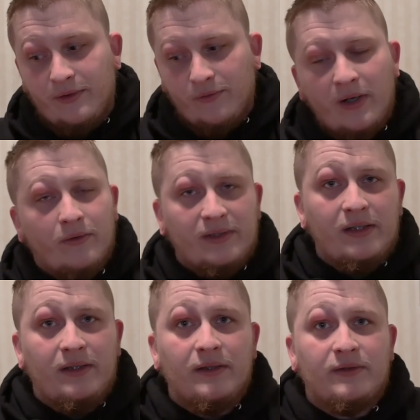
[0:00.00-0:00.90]
the Draco
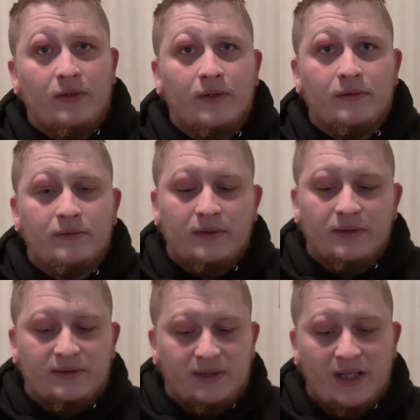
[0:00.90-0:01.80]
Tenyi is good,
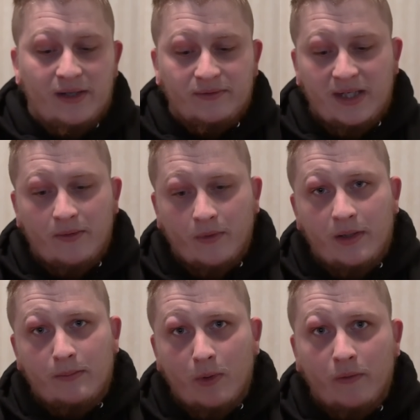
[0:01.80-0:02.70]
because the Dinos can't run
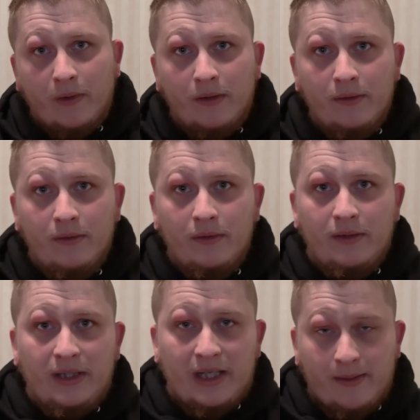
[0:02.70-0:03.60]
him over.
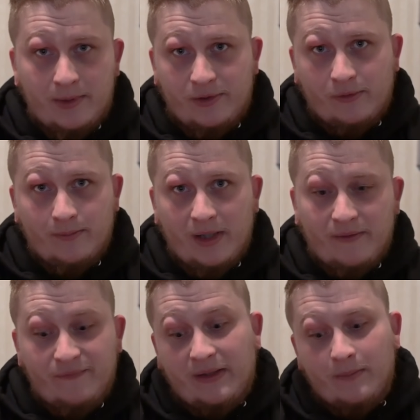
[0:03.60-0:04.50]
He can't be destroyed by an
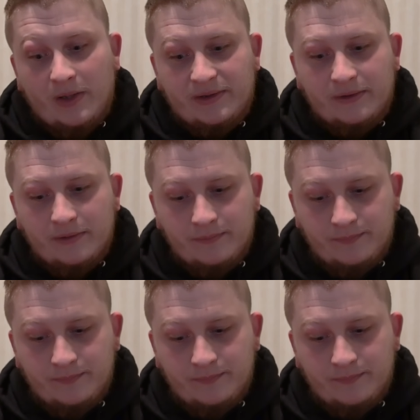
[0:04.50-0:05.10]
effect monster.